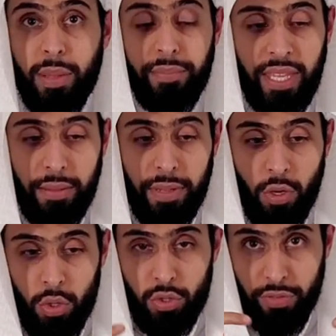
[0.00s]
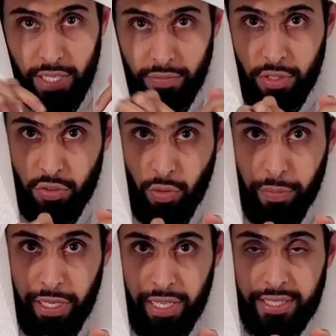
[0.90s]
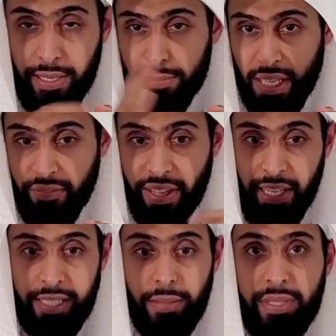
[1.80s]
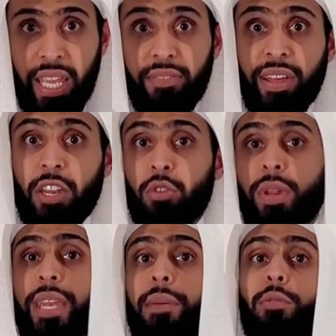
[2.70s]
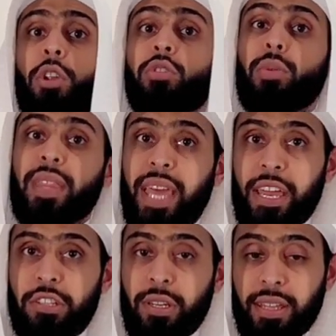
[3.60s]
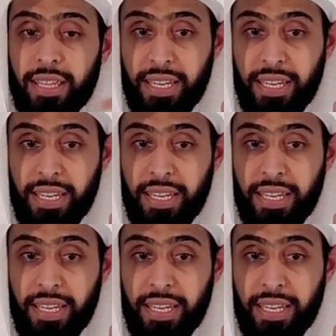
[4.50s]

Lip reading: something because of the difference of opinion, something valid, something invalid, you'd end up not doing the action.